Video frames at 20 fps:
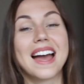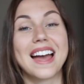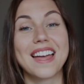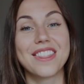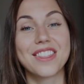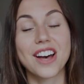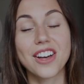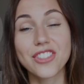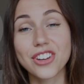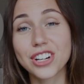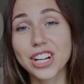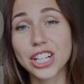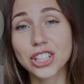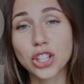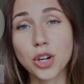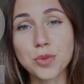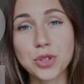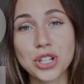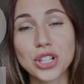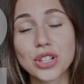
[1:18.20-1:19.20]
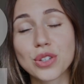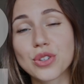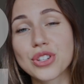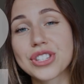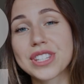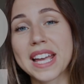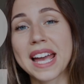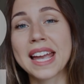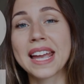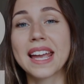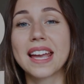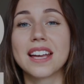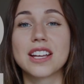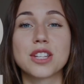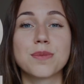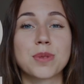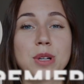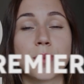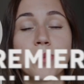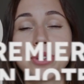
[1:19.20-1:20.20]
Another great option to stay
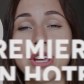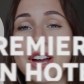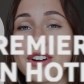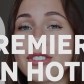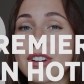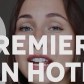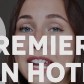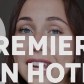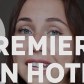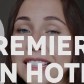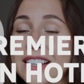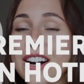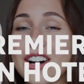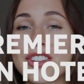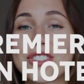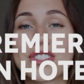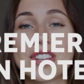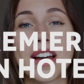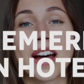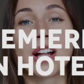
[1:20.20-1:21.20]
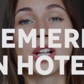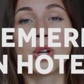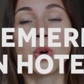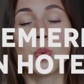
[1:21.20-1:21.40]
is Premier Inn Hotel,